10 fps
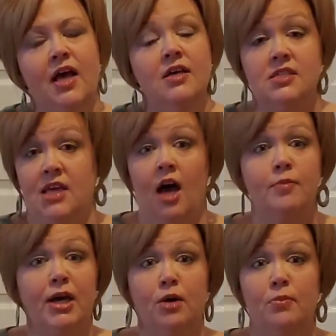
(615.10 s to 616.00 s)
Sodom
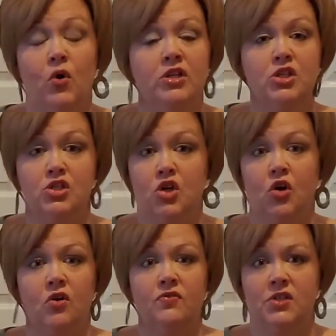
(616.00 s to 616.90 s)
and Gomorrah
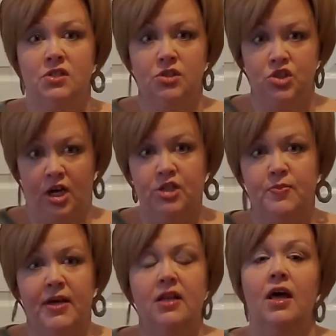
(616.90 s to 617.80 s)
deserved
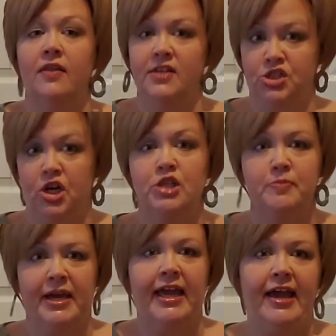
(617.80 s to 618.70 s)
judgment, and the
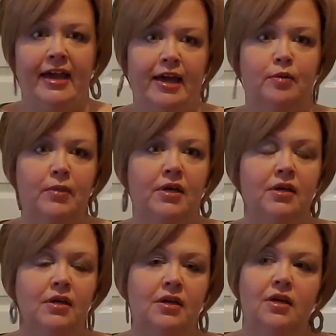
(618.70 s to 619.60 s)
judgment came.
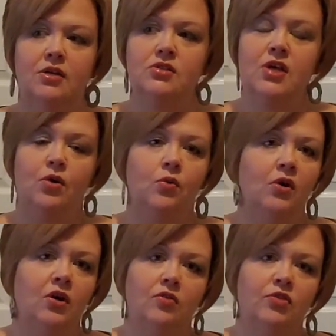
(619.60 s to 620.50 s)
So
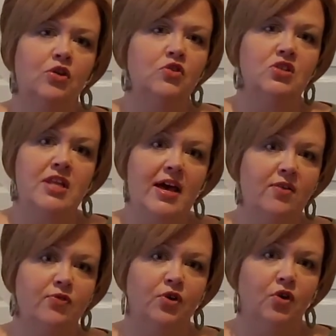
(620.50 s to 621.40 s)
there's
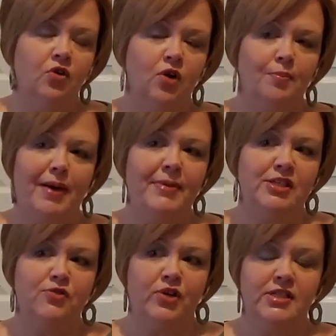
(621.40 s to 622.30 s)
never, my
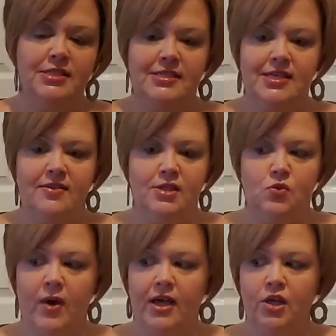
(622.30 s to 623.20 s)
best friend says it this
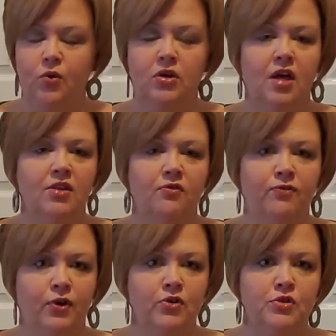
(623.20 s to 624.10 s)
way, you are not the
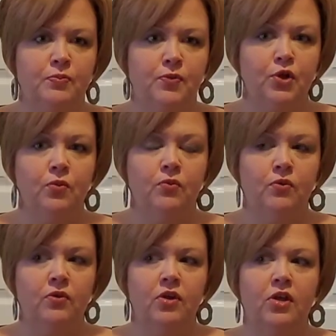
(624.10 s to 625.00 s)
first,
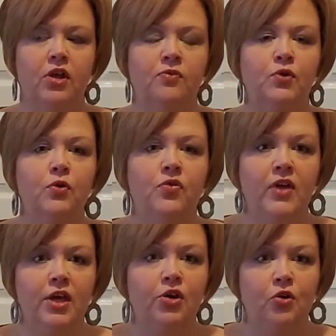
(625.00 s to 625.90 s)
if you
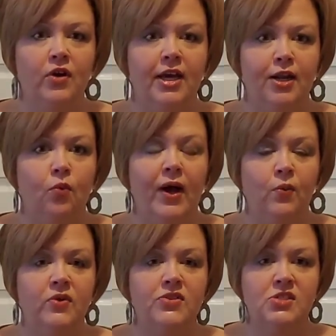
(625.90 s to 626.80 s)
think you're going to get away
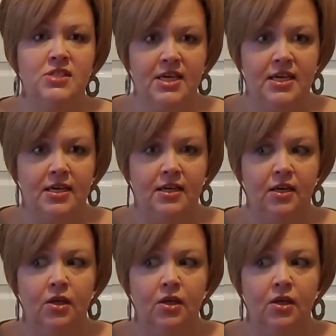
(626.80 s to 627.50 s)
with sin,